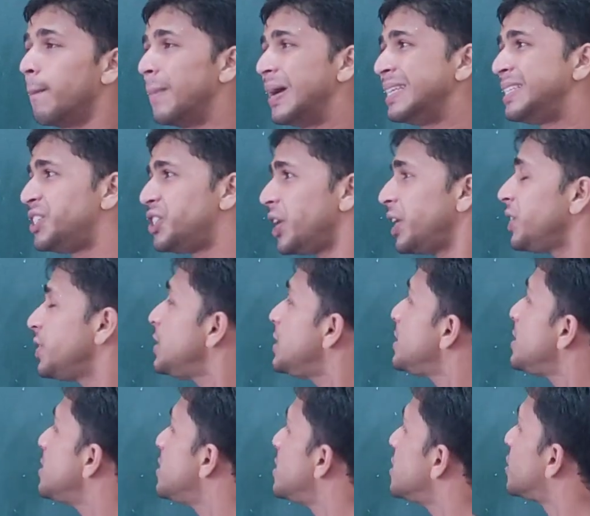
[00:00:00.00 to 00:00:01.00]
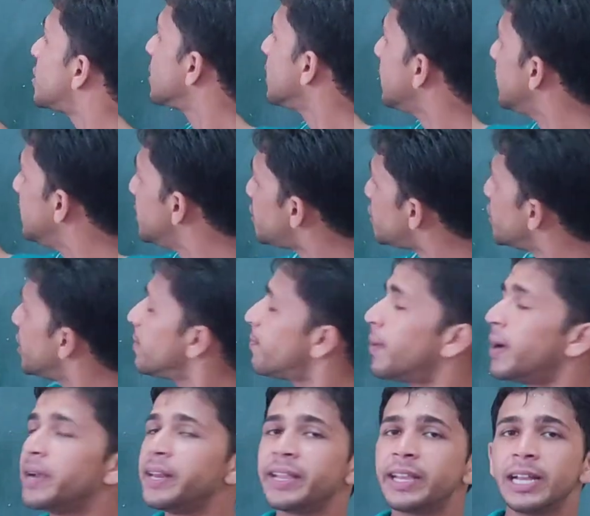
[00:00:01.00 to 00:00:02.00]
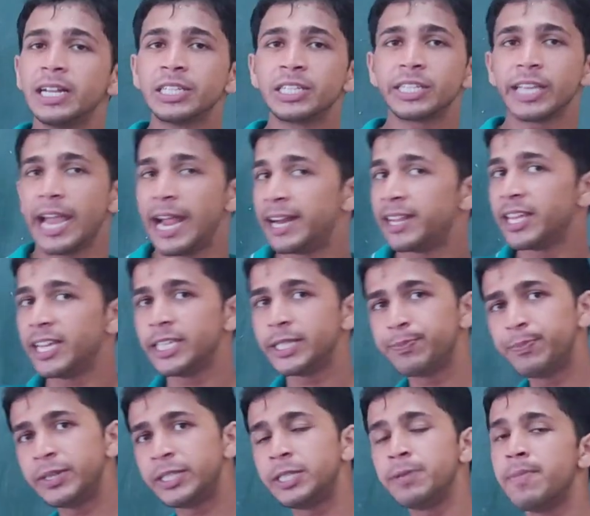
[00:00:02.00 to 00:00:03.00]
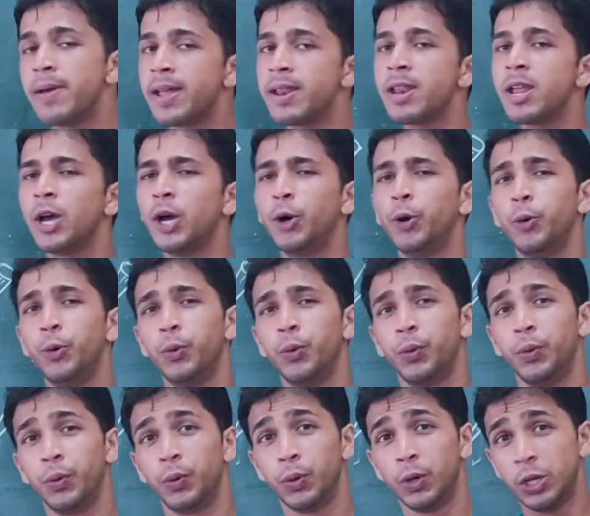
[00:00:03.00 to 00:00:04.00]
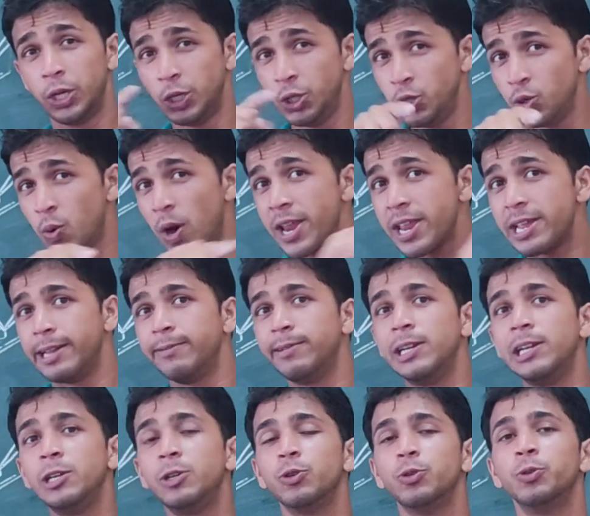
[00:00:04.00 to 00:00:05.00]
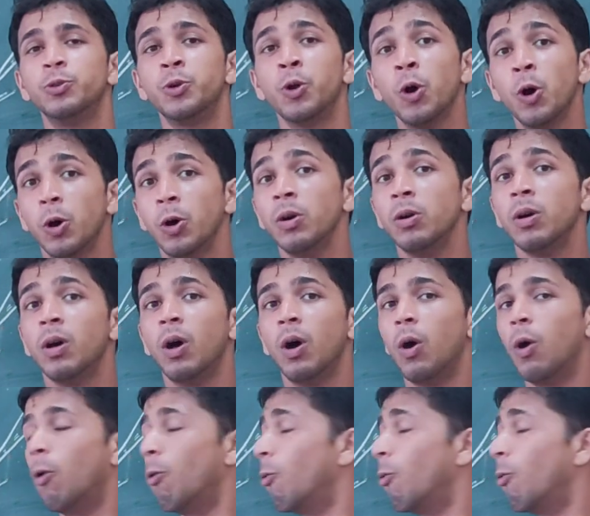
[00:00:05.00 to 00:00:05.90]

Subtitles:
by changing these incident particles and the specimen, you are able to know